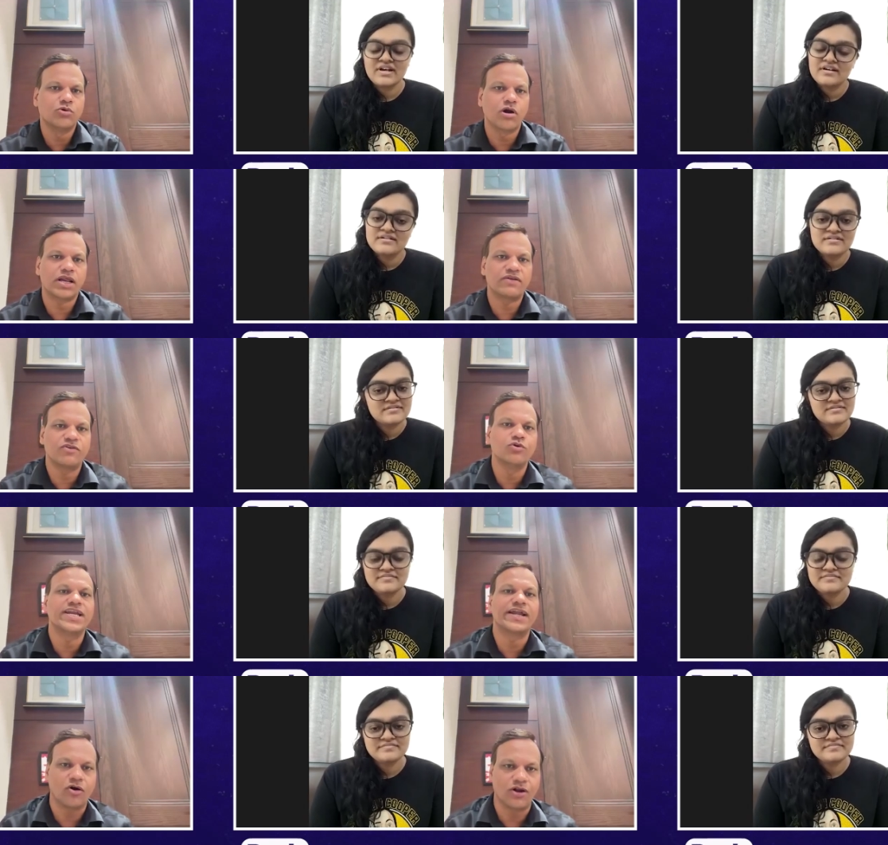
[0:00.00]
Speaker 1: not review
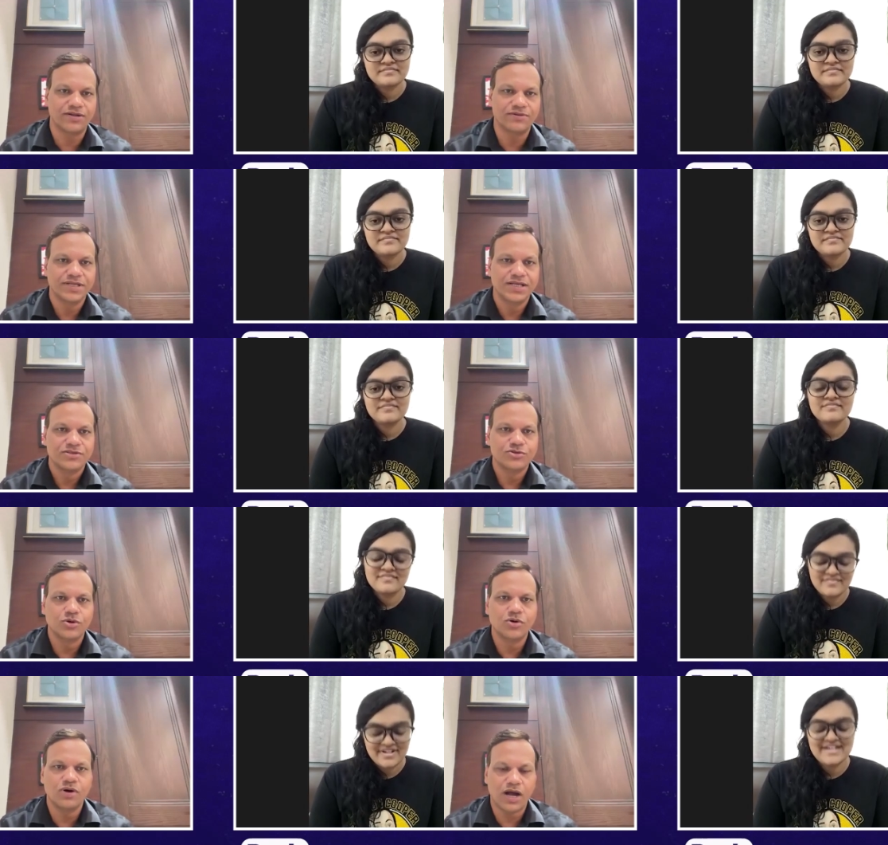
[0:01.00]
it at all.
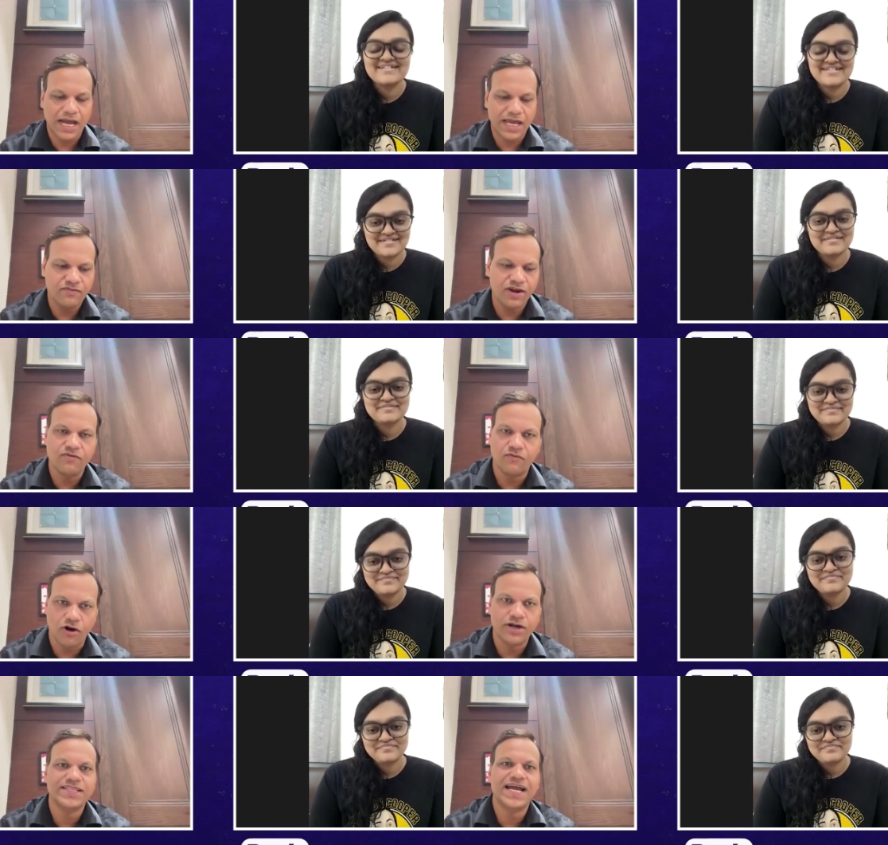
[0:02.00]
So yes. I will
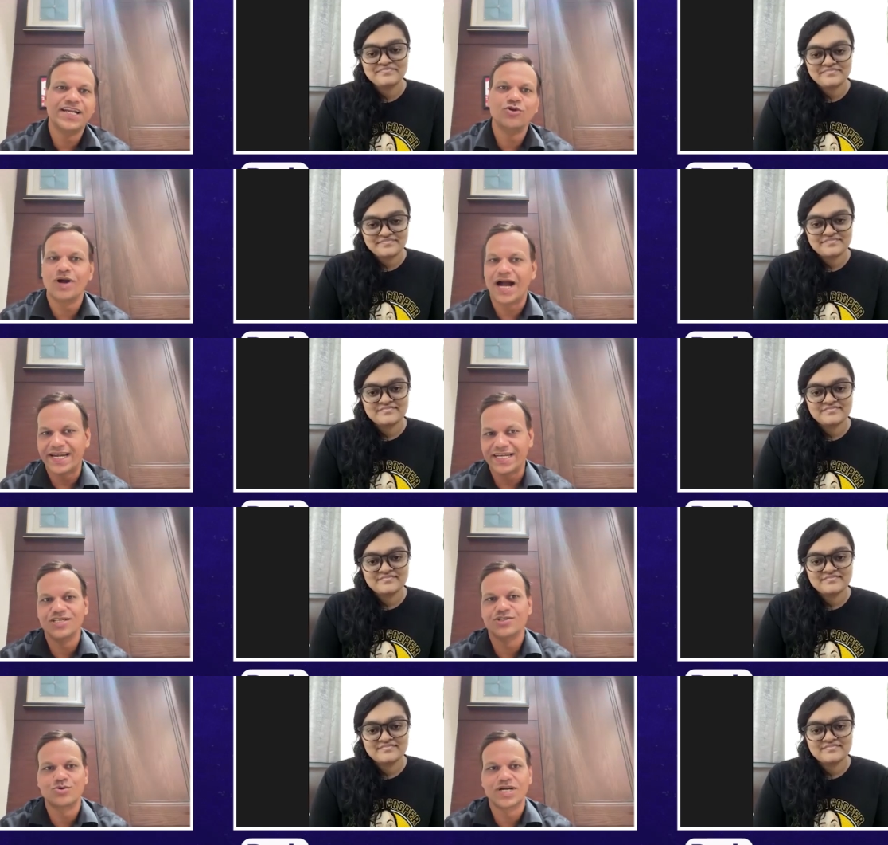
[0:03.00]
want that you guide
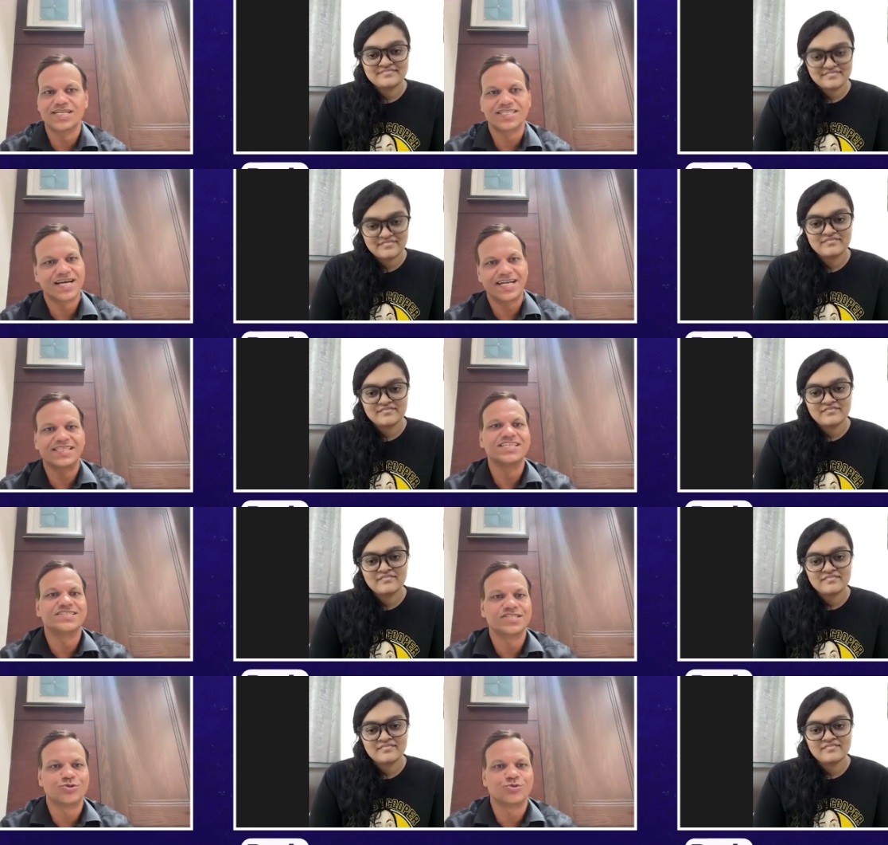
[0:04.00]
the students regarding
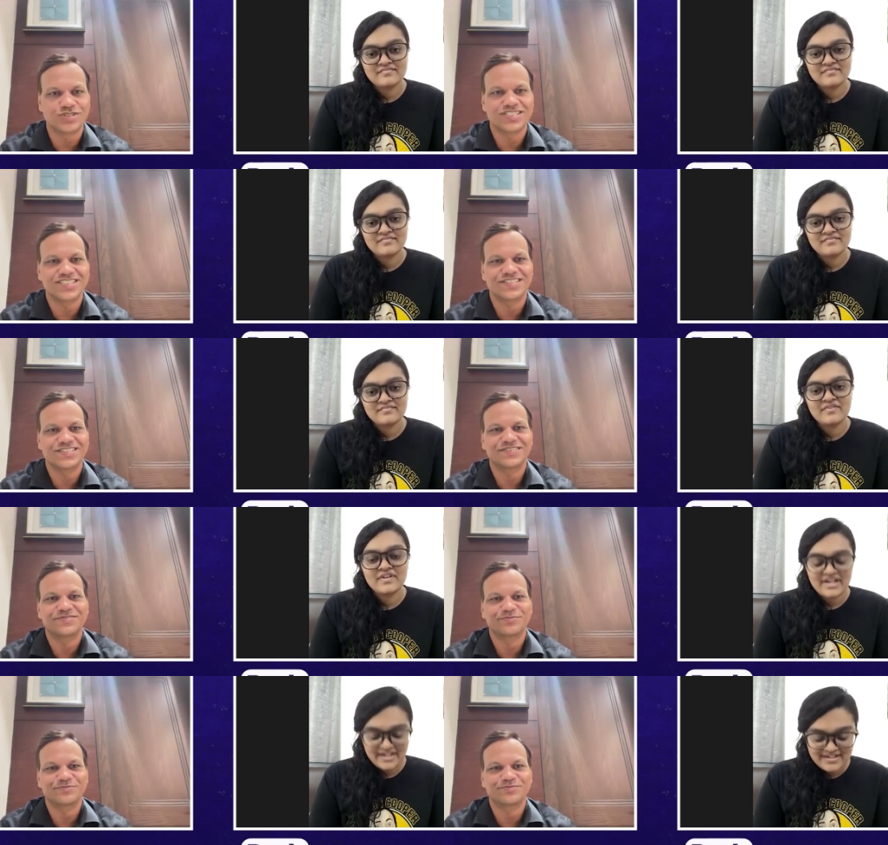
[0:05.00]
these issues.
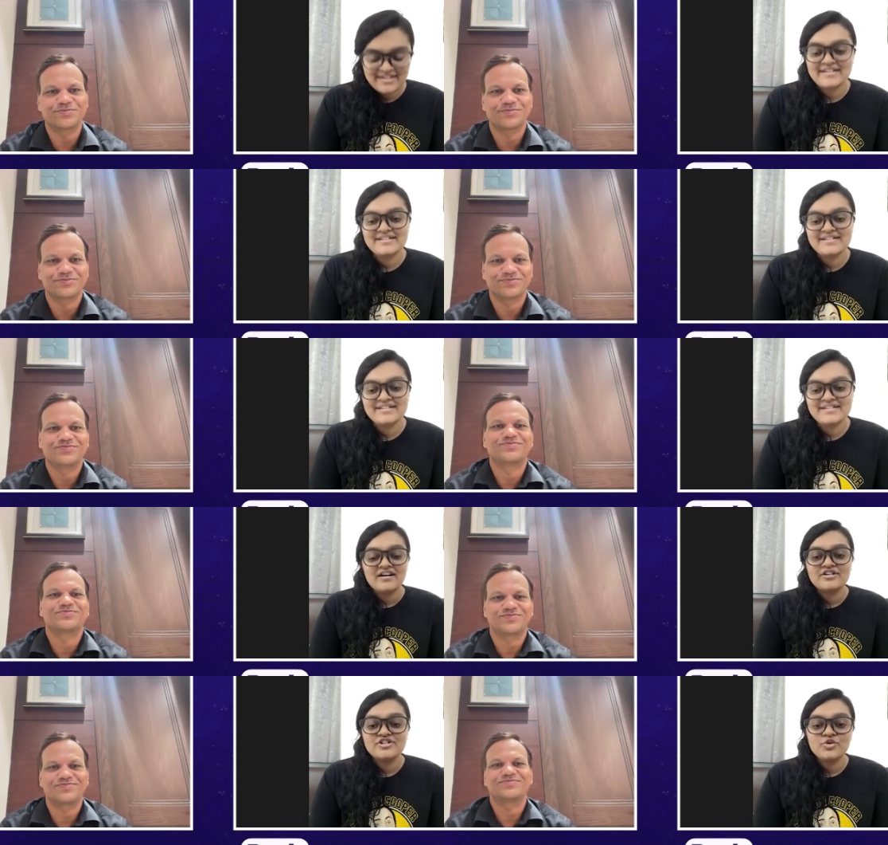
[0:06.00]
Speaker 2: Yes.
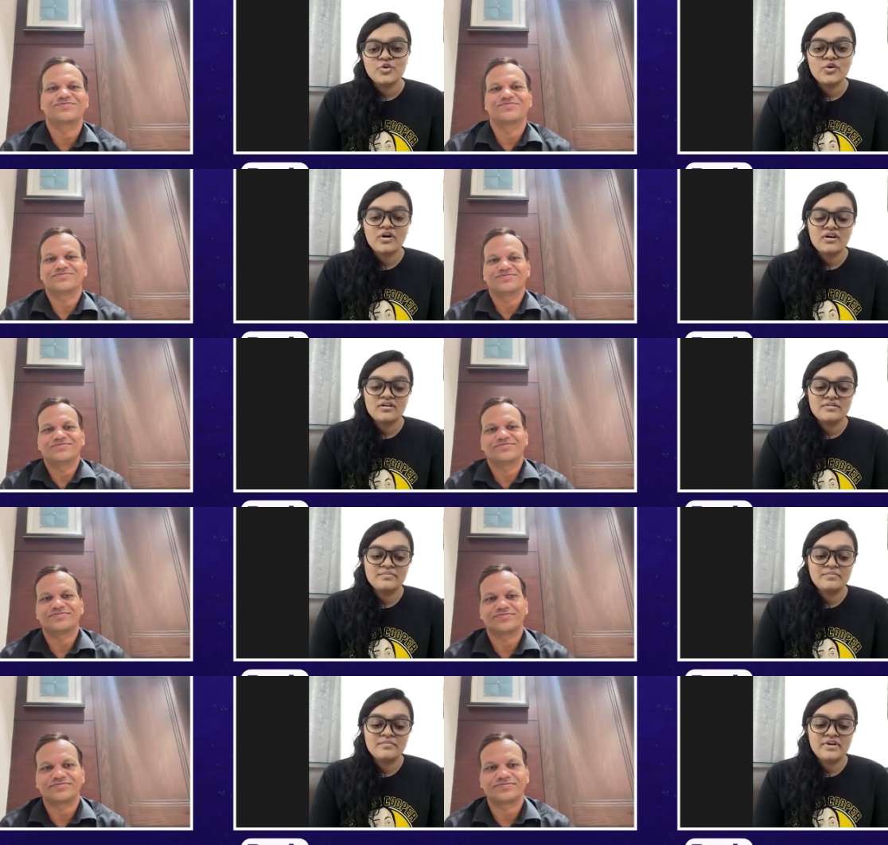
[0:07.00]
Uh, so
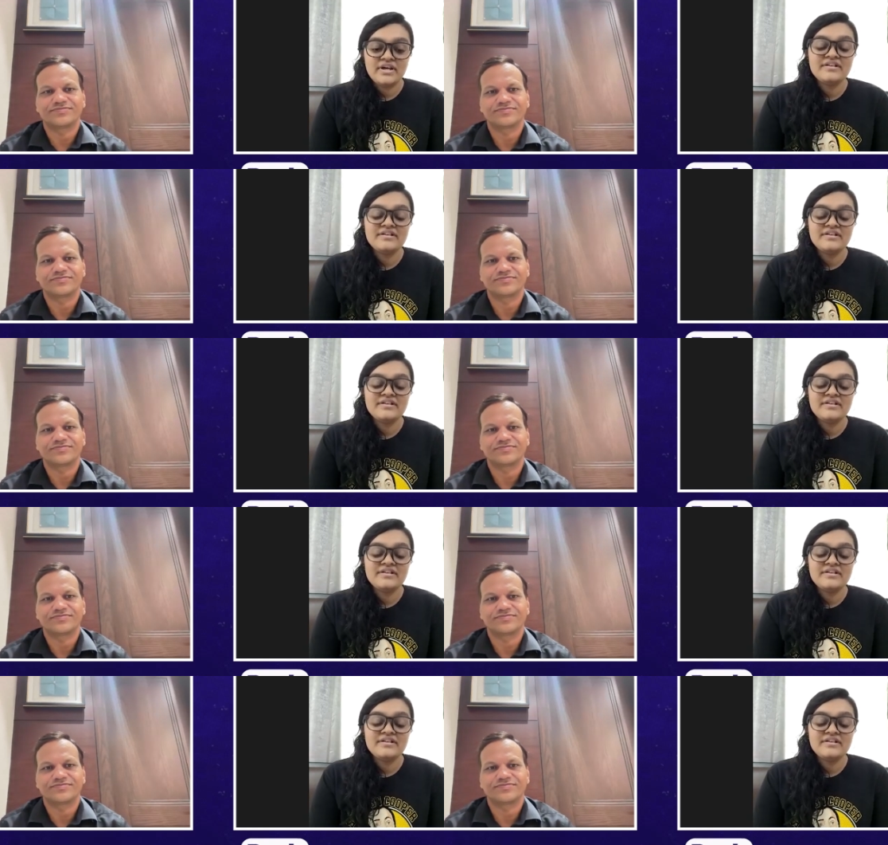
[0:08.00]
uh, in